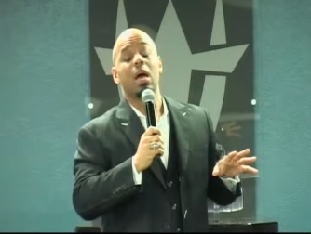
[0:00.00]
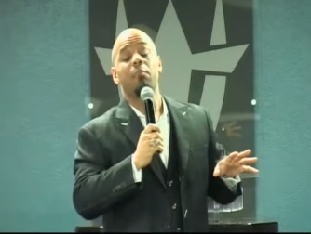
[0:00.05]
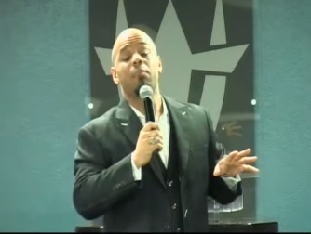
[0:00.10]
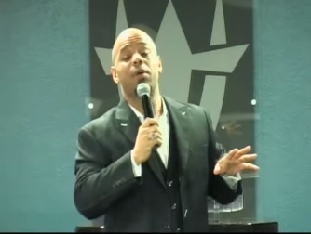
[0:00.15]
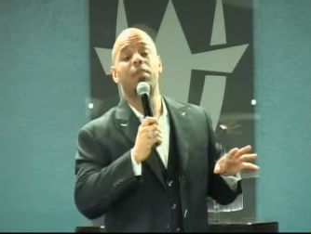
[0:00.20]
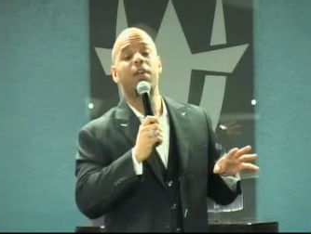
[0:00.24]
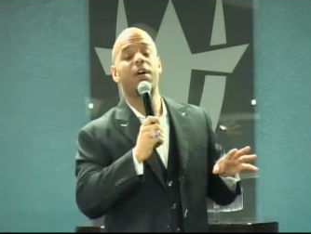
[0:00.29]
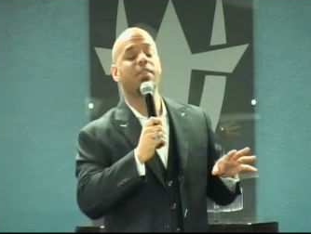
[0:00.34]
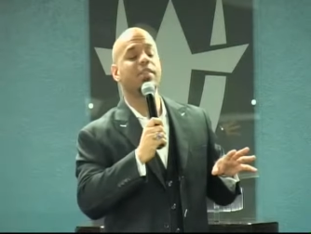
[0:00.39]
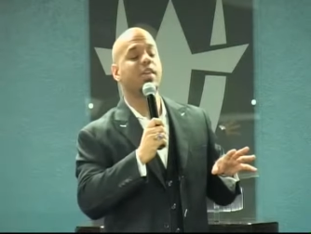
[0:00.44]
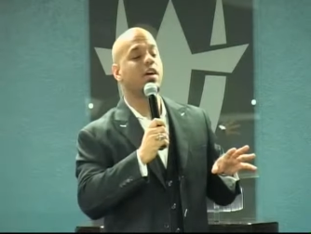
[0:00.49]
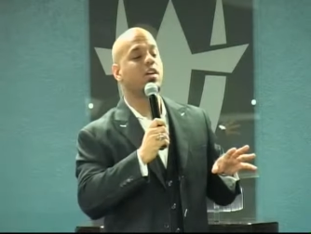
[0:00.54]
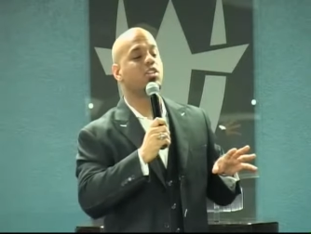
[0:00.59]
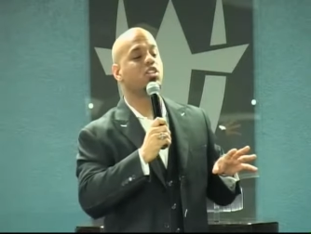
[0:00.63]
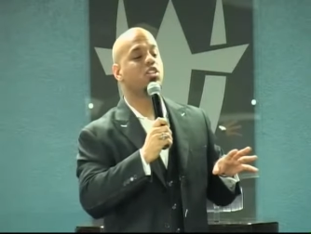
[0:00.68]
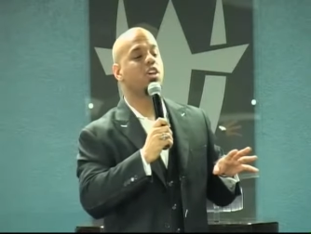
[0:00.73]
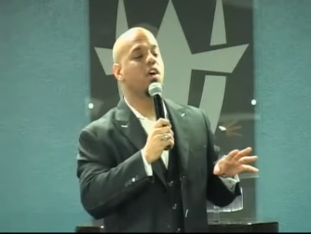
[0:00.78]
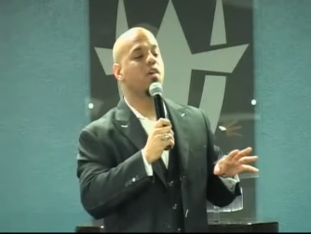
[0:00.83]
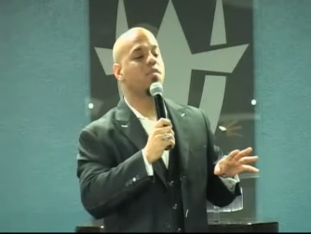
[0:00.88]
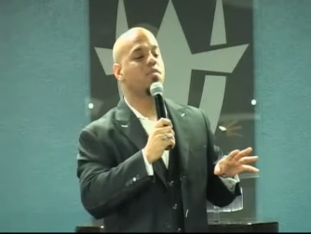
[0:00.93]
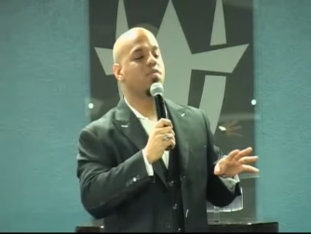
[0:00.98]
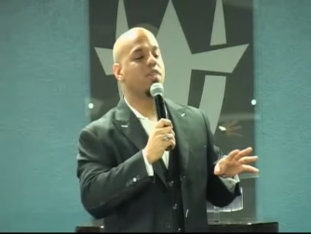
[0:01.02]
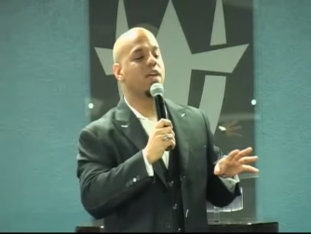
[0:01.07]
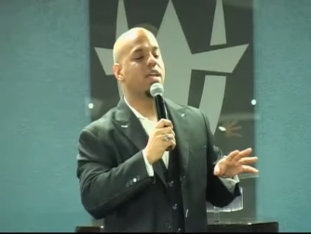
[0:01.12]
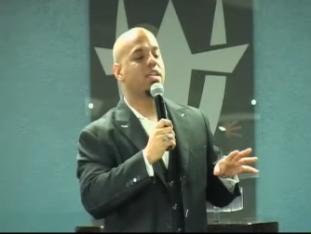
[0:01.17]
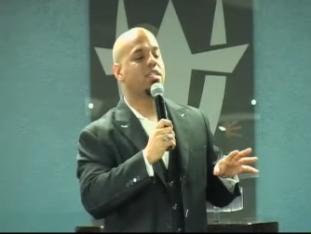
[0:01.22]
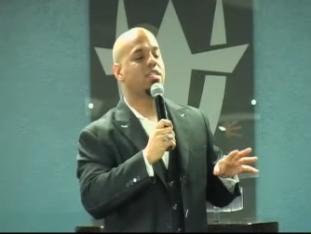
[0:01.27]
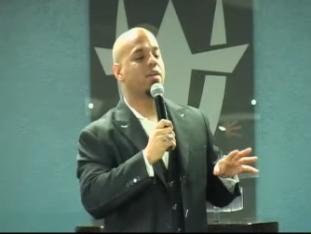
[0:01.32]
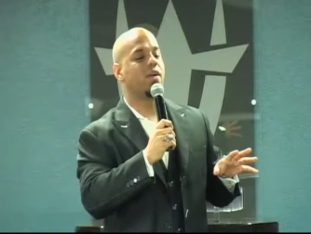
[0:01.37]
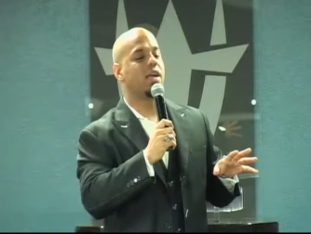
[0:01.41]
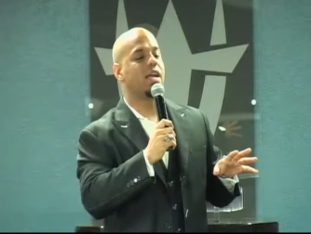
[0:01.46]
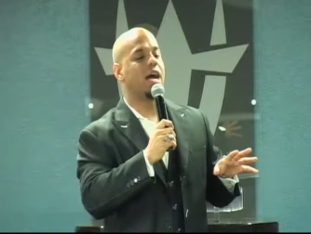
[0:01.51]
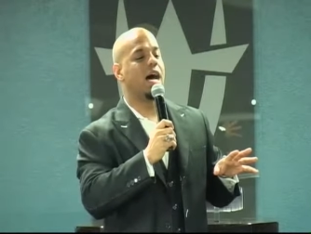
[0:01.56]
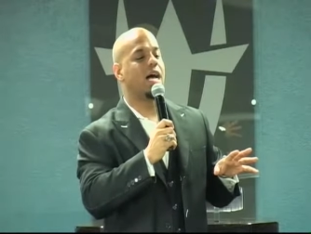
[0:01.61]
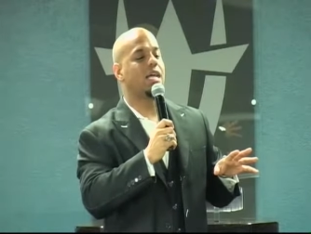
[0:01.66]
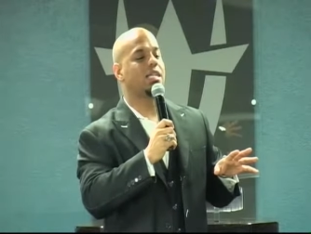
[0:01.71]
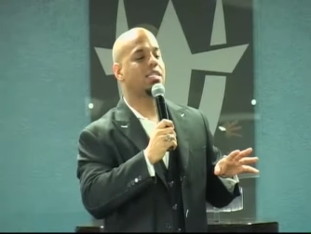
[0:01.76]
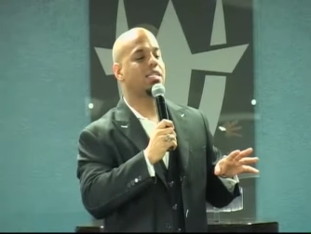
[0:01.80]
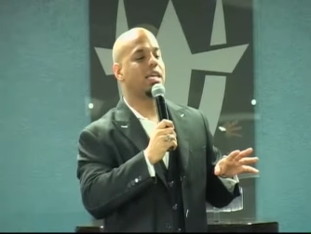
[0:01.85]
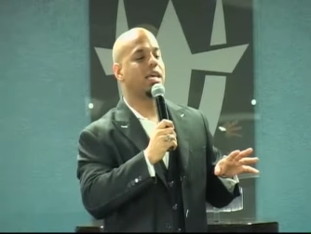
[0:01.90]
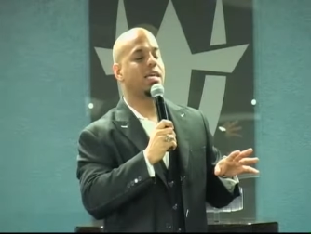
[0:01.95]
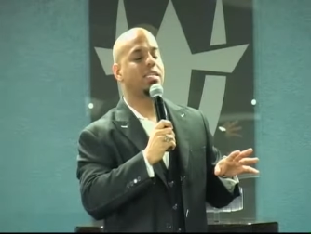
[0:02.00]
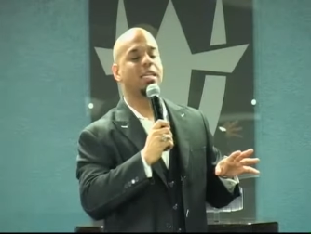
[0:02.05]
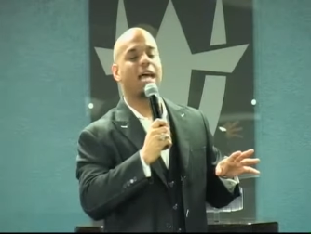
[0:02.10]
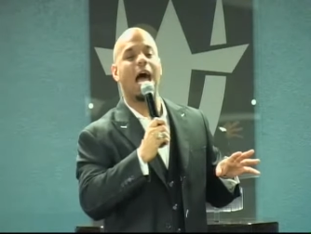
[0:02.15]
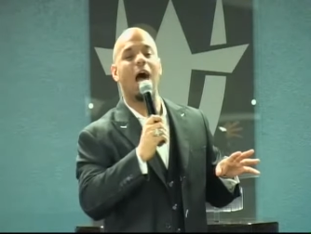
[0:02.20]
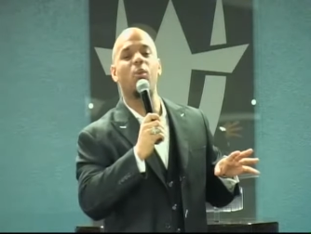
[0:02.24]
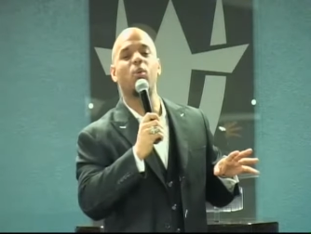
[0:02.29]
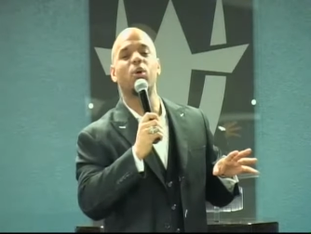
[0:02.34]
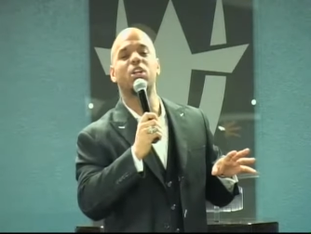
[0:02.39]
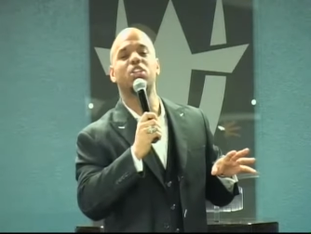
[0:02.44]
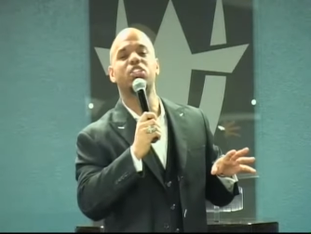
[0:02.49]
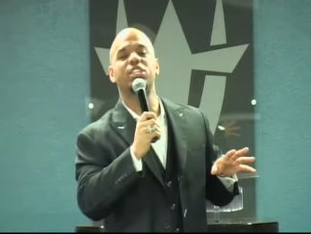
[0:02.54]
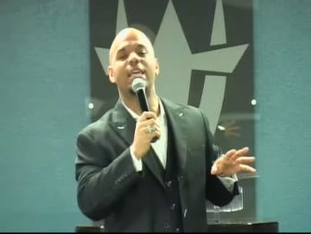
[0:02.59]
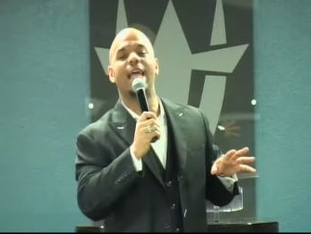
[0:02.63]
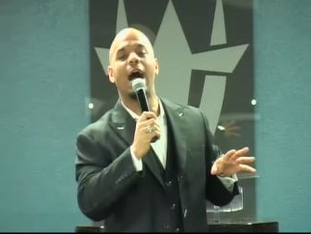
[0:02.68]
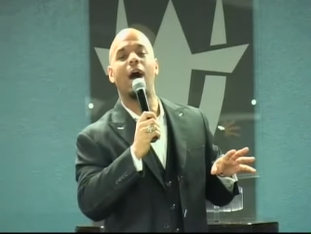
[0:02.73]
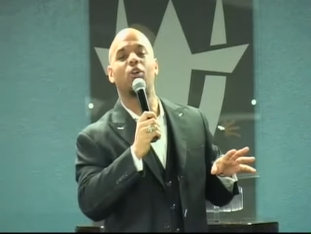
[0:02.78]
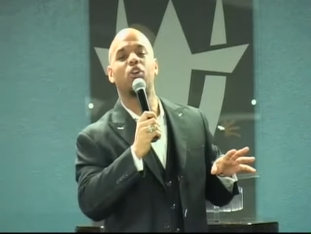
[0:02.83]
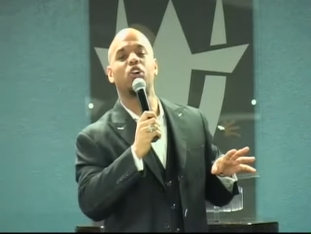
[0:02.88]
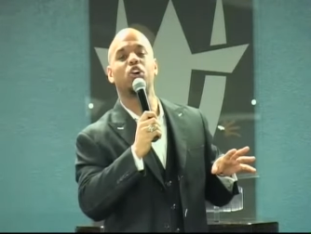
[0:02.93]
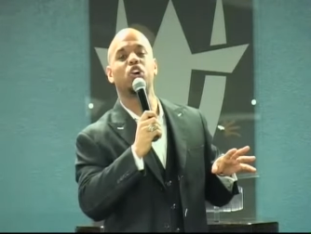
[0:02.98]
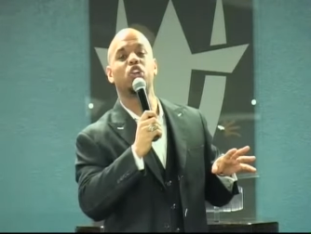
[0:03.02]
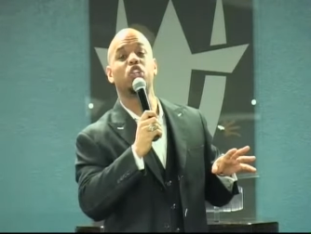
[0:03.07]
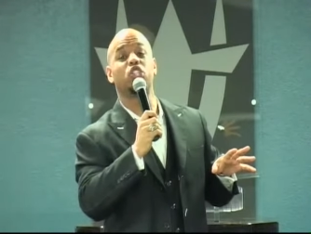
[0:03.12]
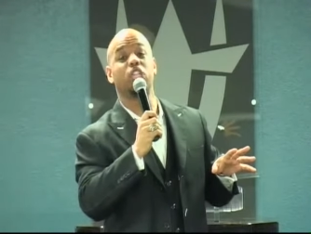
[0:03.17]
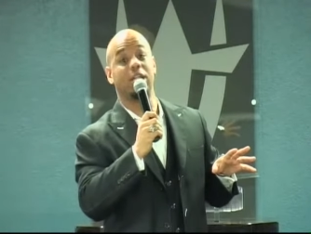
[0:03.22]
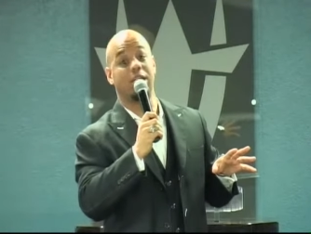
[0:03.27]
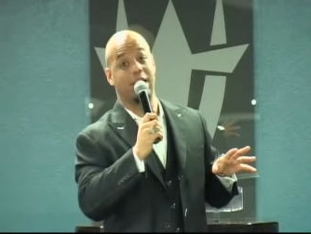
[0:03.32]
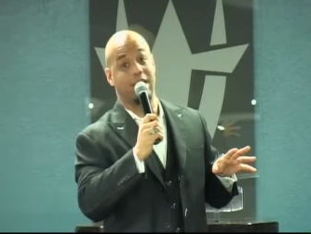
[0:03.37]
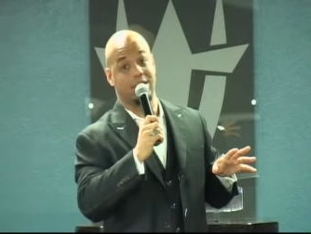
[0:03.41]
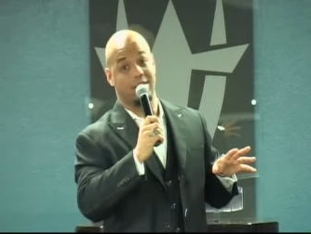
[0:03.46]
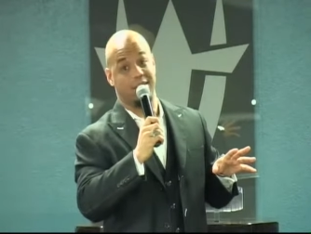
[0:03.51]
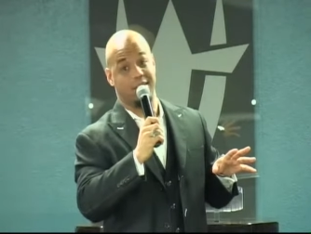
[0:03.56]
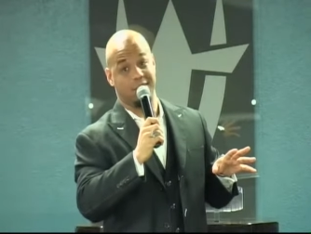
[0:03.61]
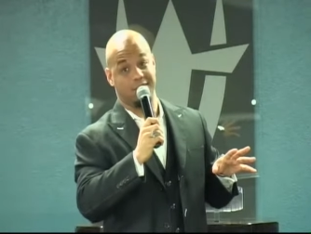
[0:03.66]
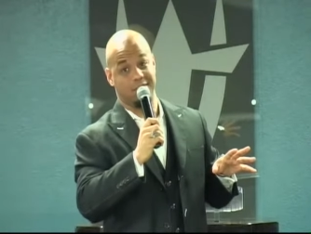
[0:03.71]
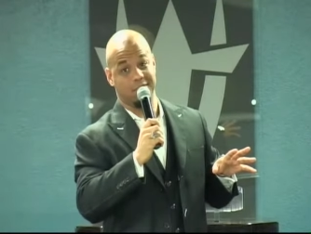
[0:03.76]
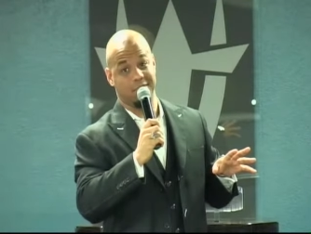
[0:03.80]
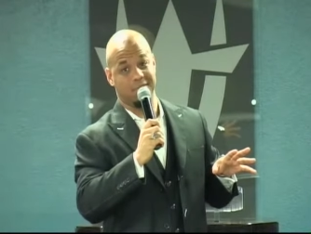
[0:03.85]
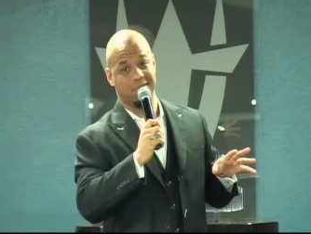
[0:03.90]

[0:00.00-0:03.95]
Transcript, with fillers: But then there are certain things that God says, I want to see how good you listen.